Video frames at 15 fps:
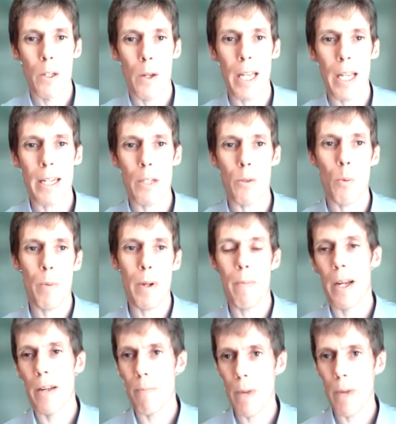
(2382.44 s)
So I think this would be
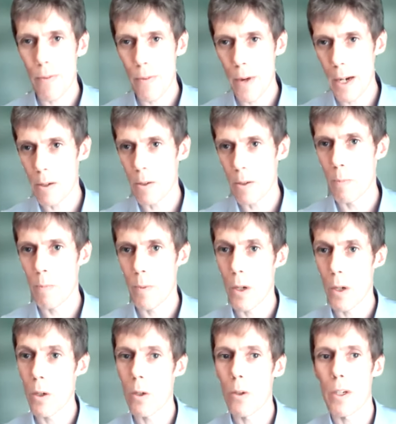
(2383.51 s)
my final
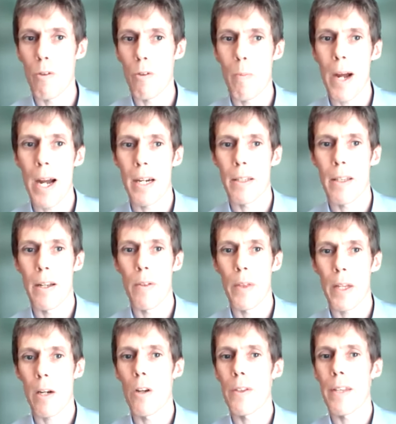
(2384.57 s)
concluding remark, that in
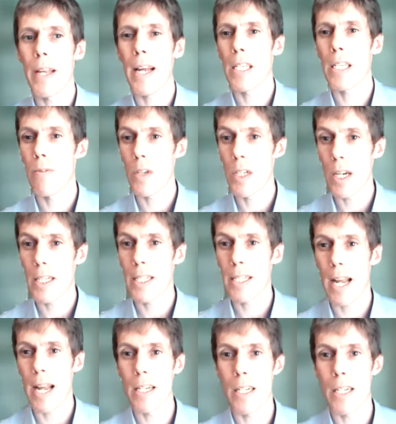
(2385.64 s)
the context of a just
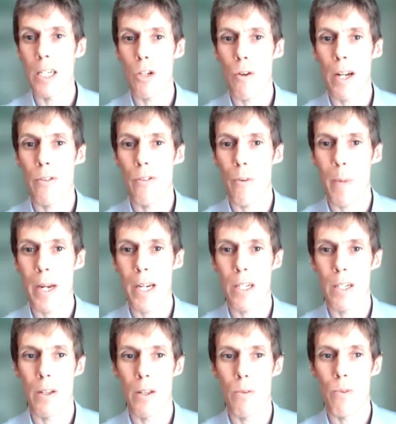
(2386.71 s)
energy
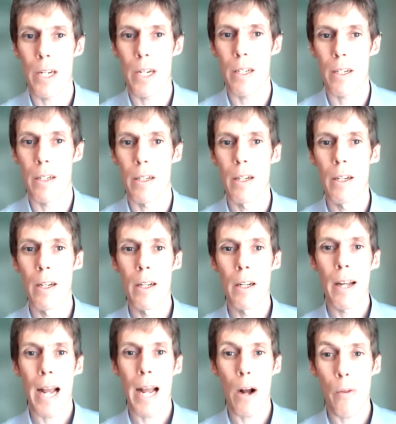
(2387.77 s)
transformation in the region,
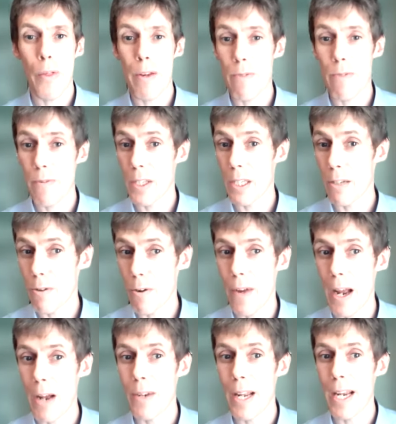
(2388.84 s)
healthy rivers are a
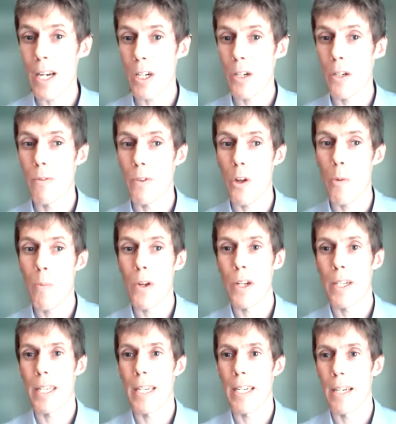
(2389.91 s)
foundation of
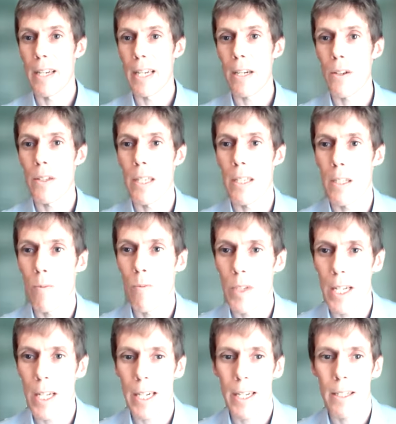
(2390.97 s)
community and ecosystem
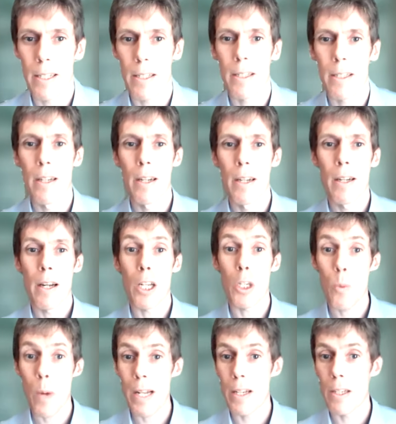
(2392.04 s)
resilience,
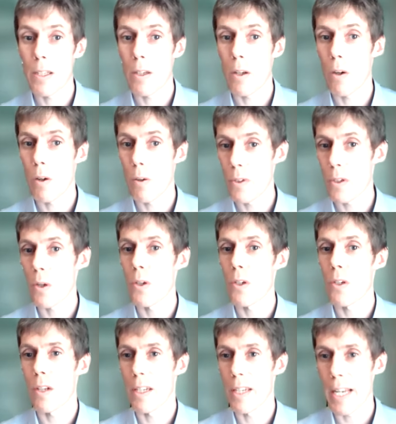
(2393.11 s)
as well as of
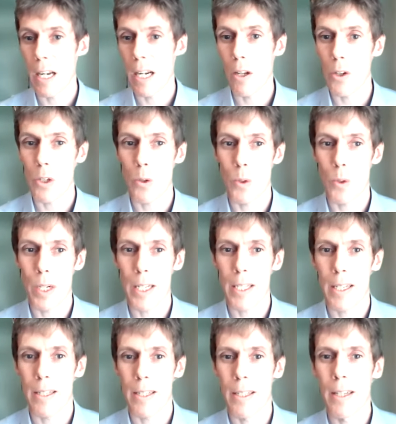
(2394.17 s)
social and ecological
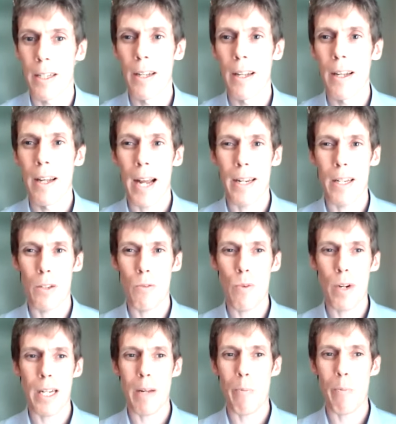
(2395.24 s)
justice. And it's
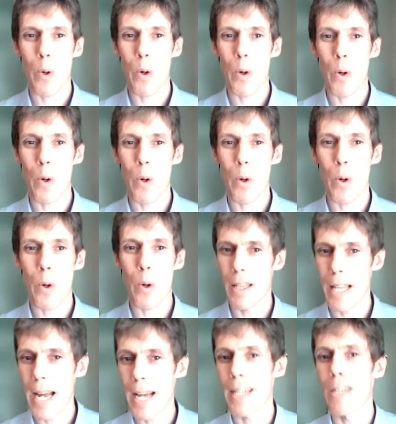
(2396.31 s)
really important
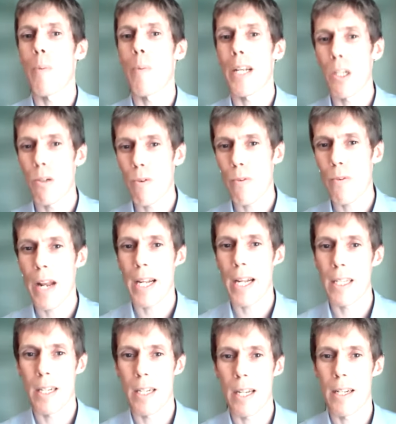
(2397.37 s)
that that is better
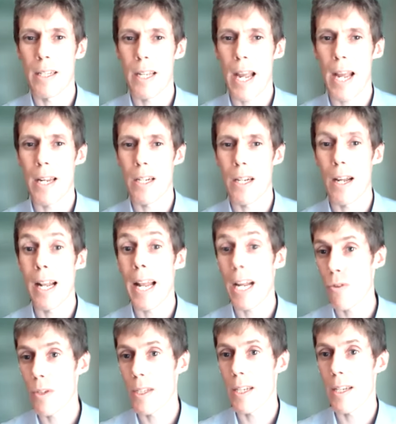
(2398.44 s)
reflected into
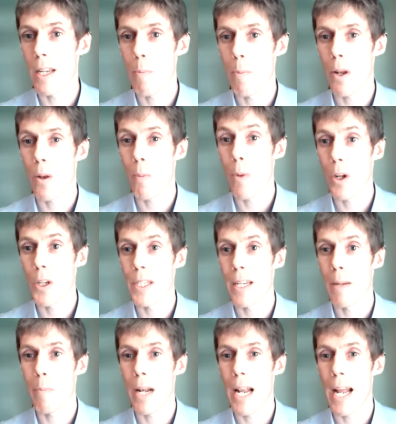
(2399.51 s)
electricity policy
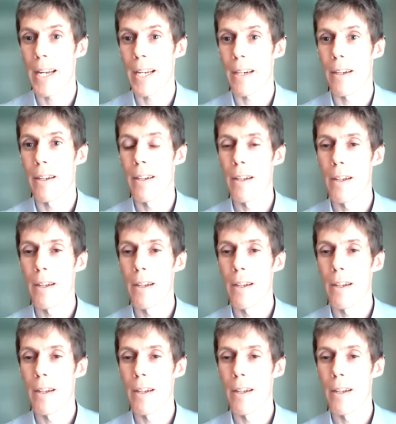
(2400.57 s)
and planning.